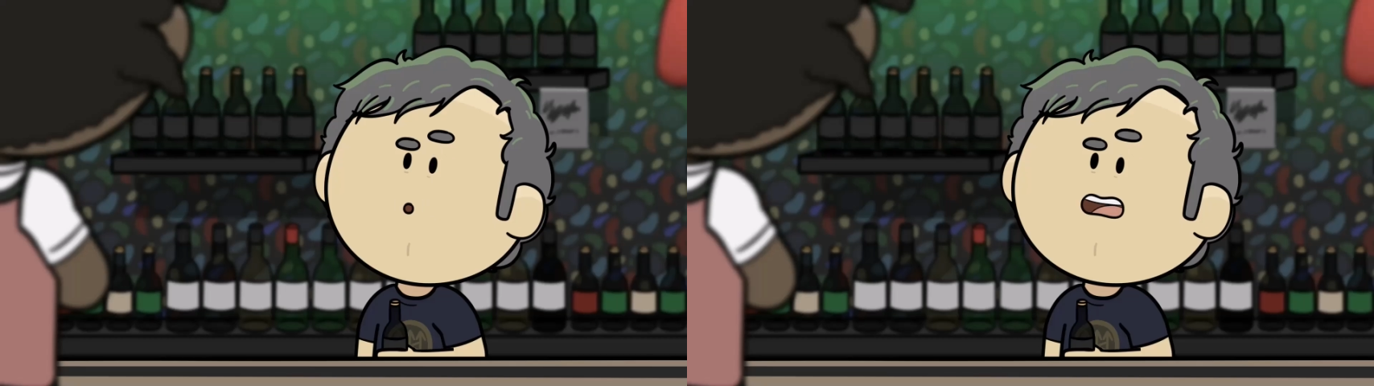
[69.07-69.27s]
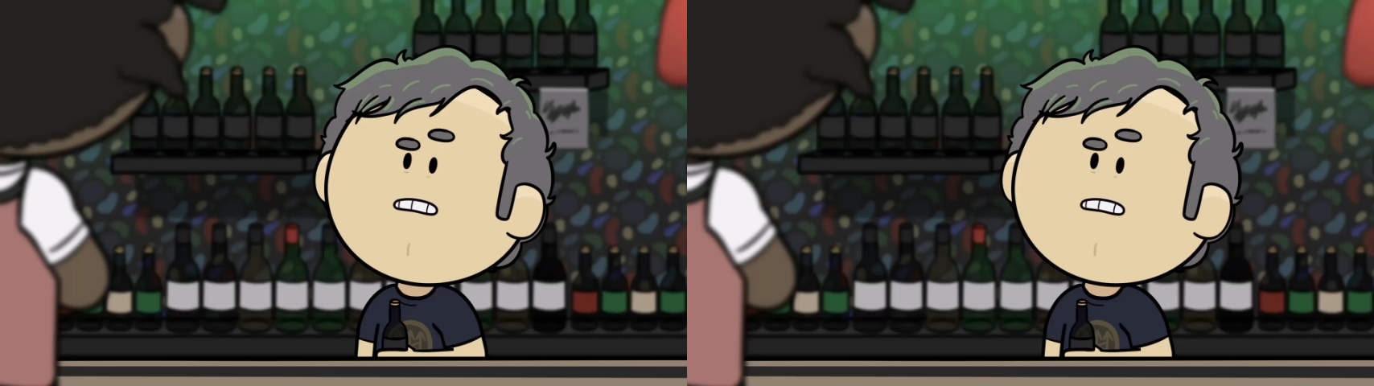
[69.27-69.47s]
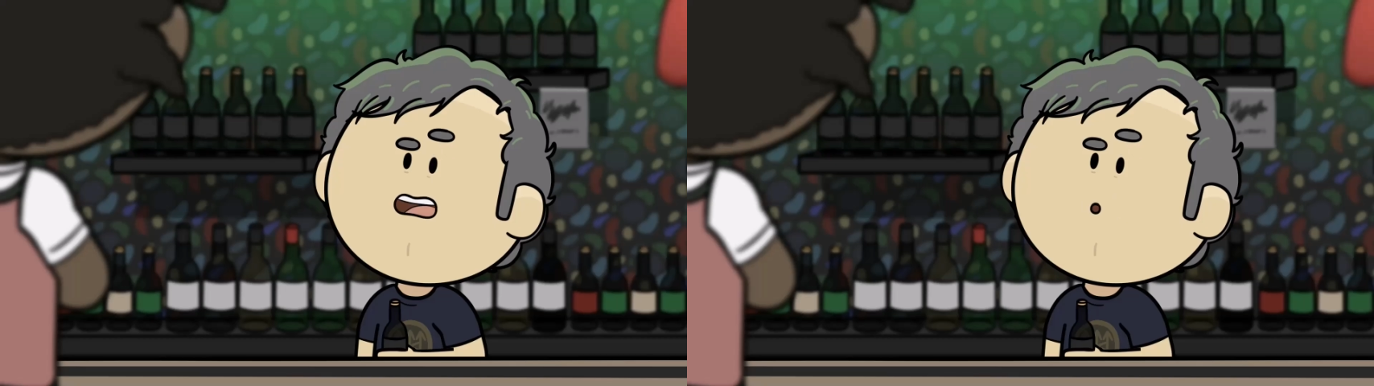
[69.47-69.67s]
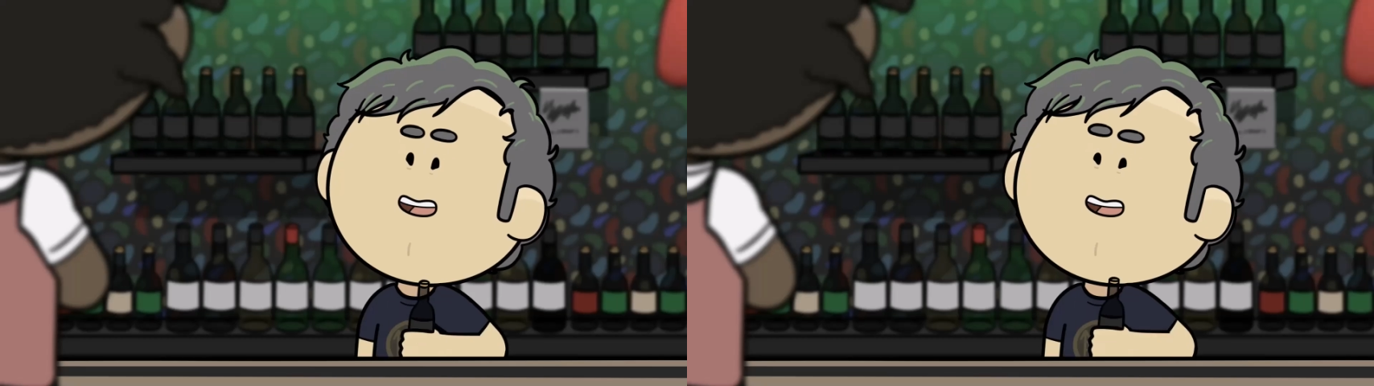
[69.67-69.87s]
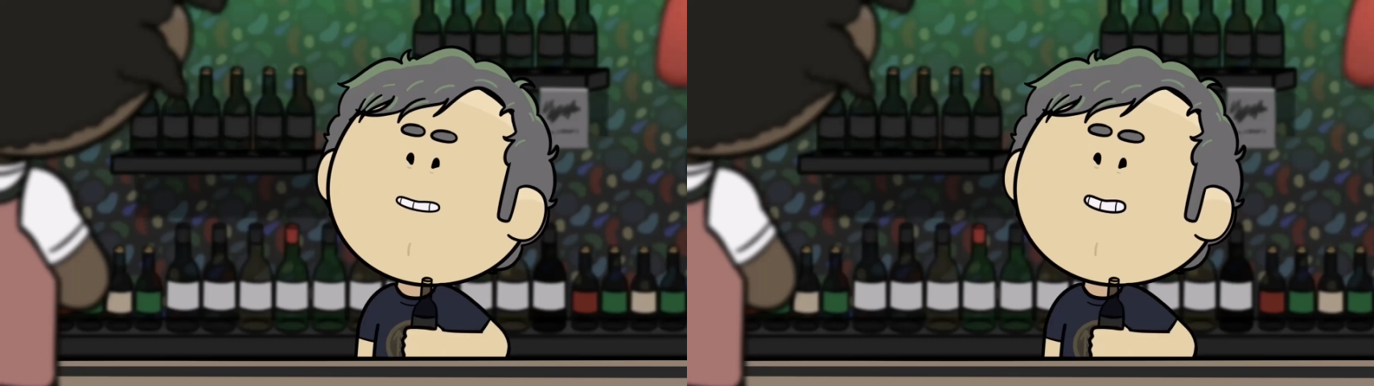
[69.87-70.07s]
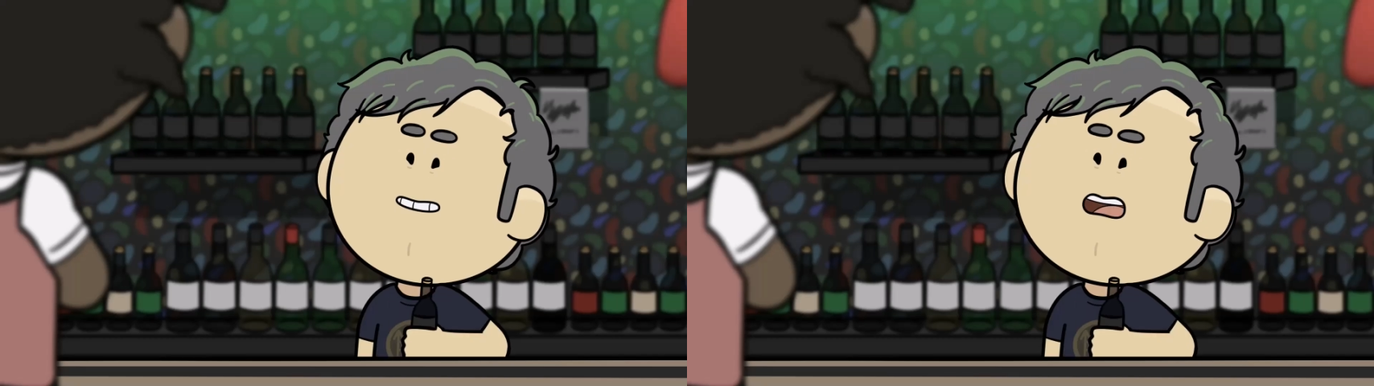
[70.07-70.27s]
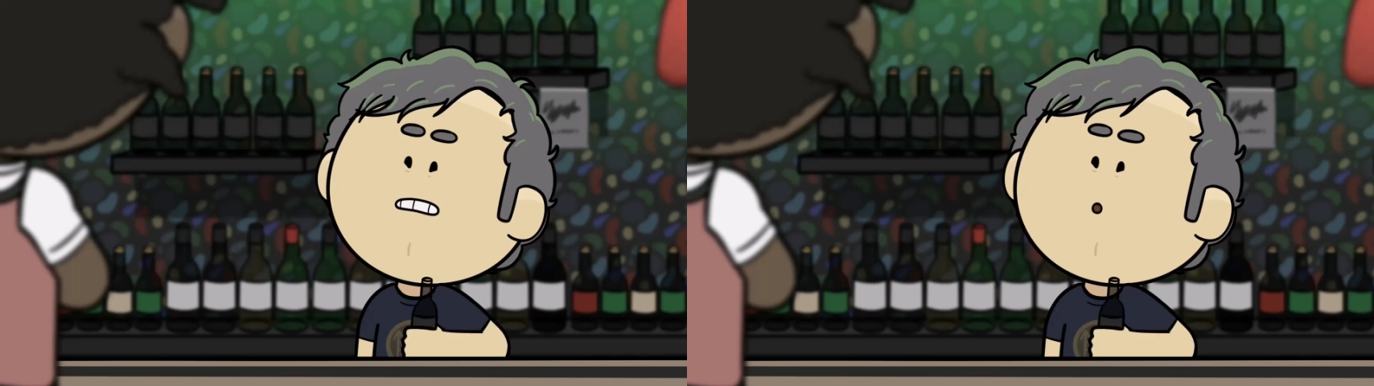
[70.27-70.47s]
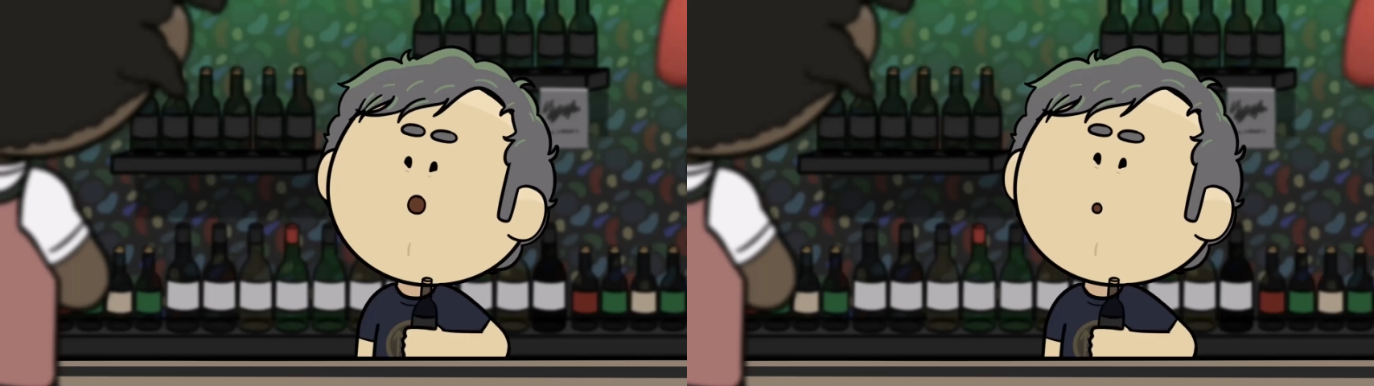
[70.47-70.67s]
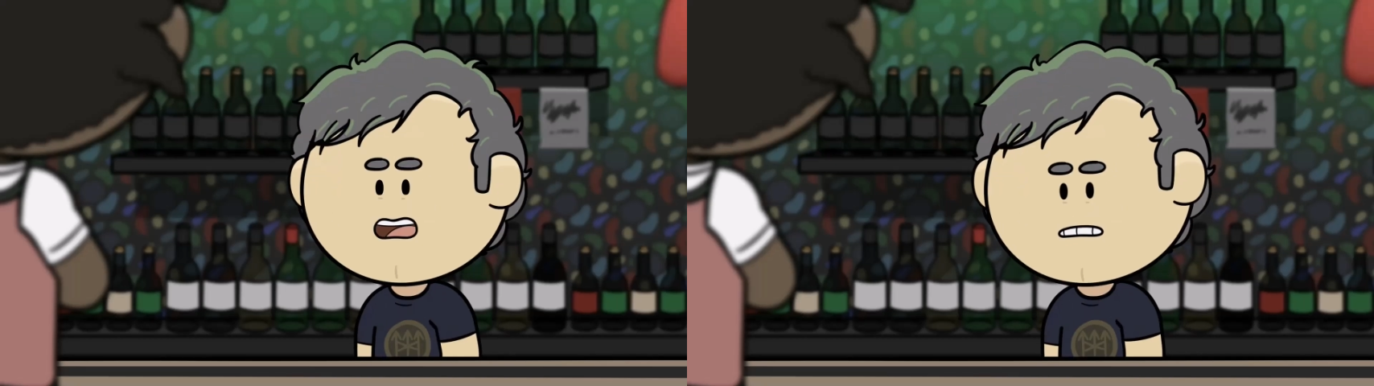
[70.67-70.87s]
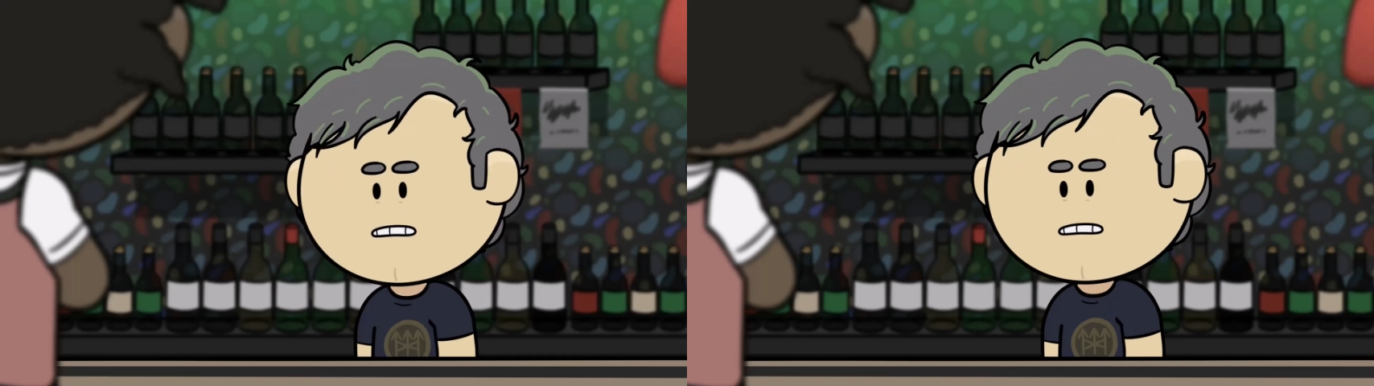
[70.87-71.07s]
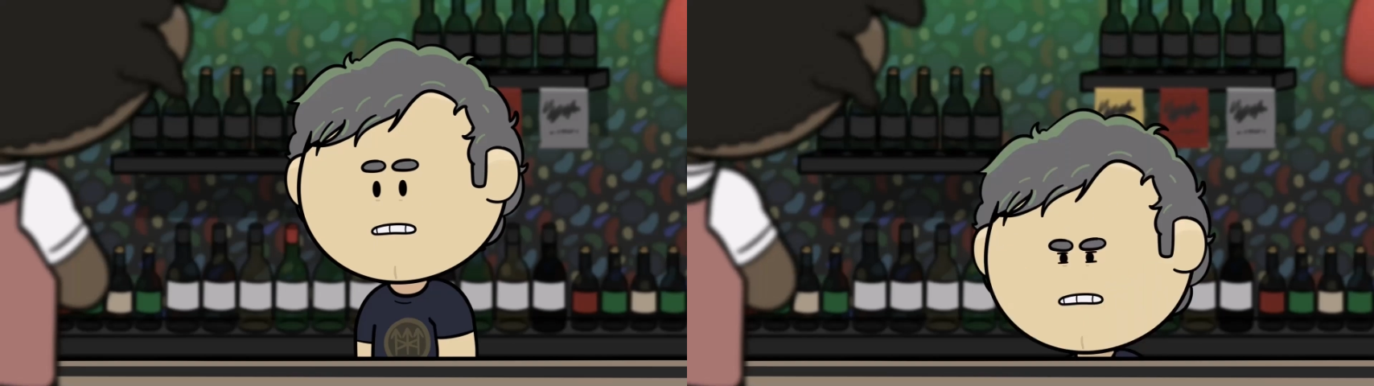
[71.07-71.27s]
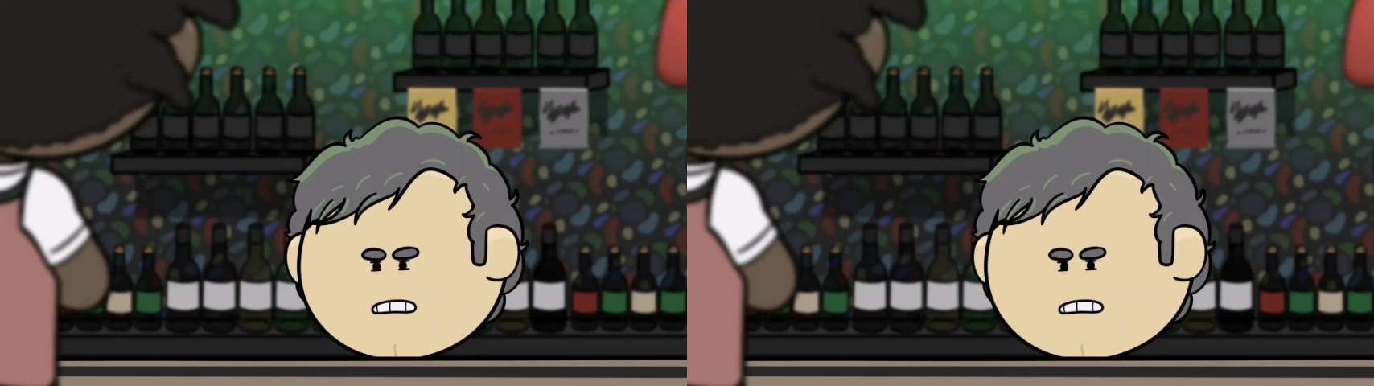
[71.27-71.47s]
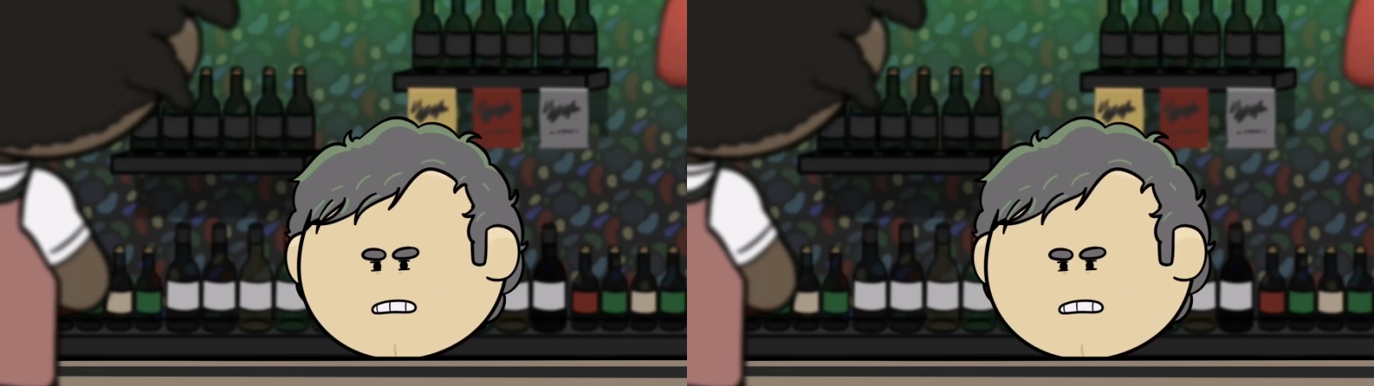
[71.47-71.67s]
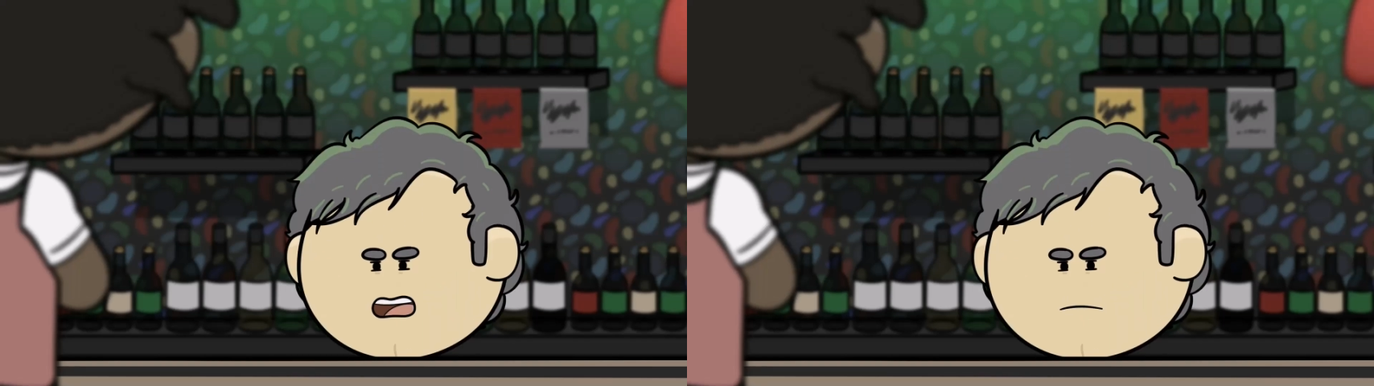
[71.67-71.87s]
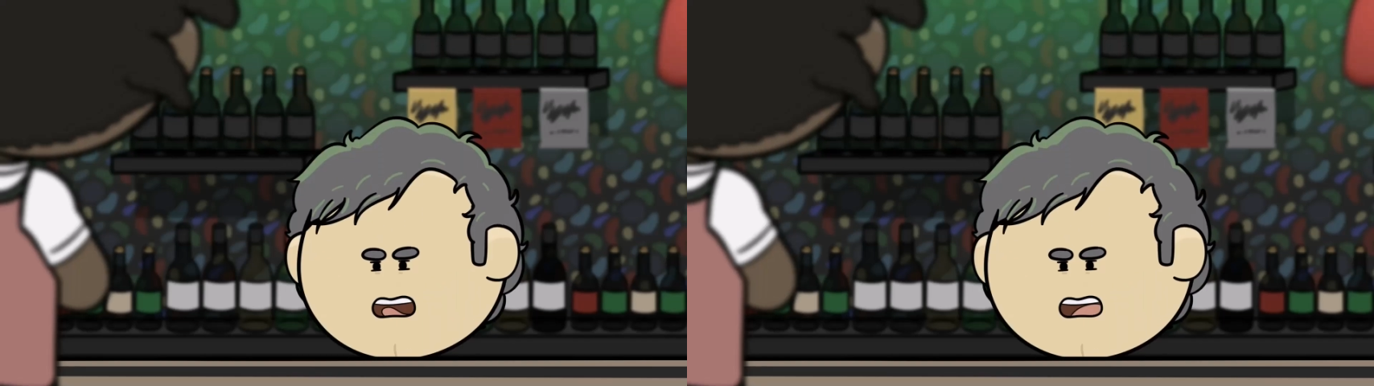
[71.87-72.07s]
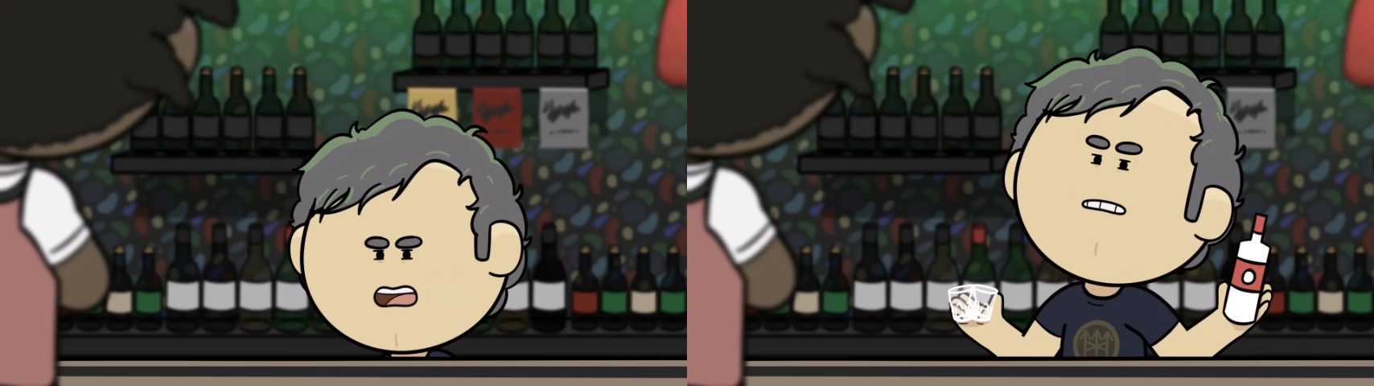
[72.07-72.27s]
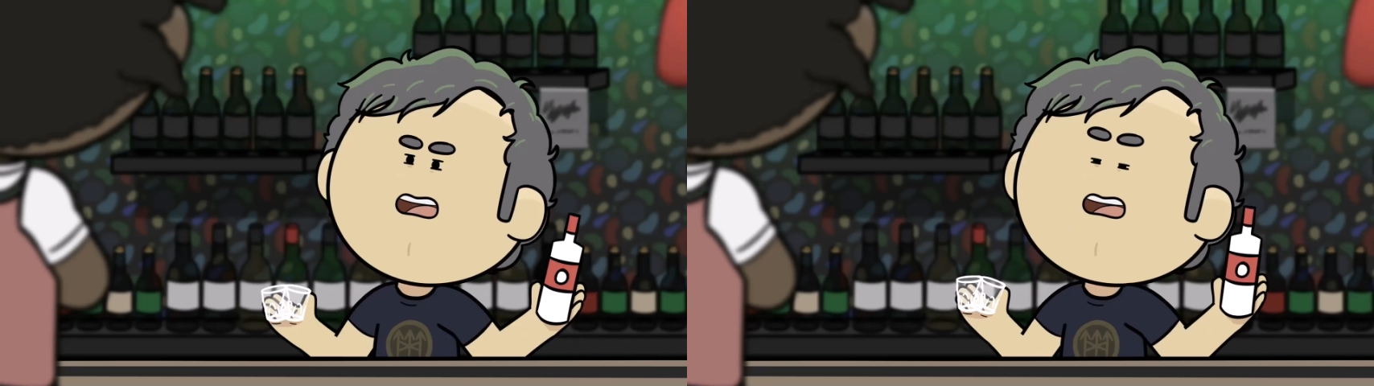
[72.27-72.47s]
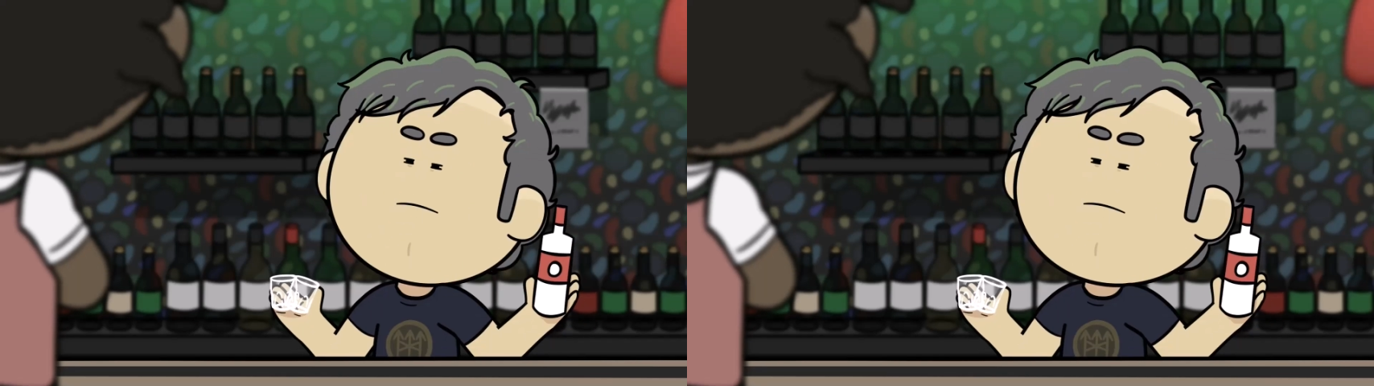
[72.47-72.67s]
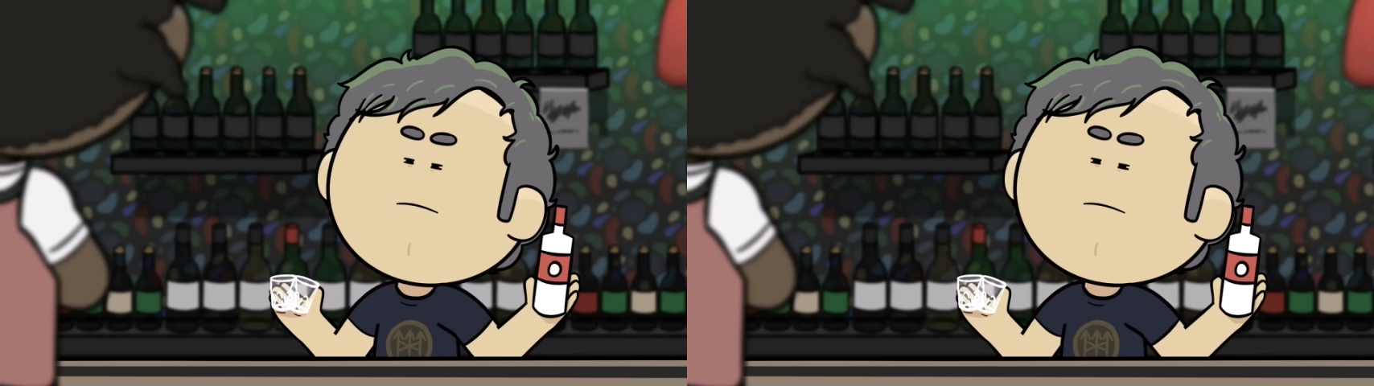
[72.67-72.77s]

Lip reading: No face is visible, so there are no lips to read.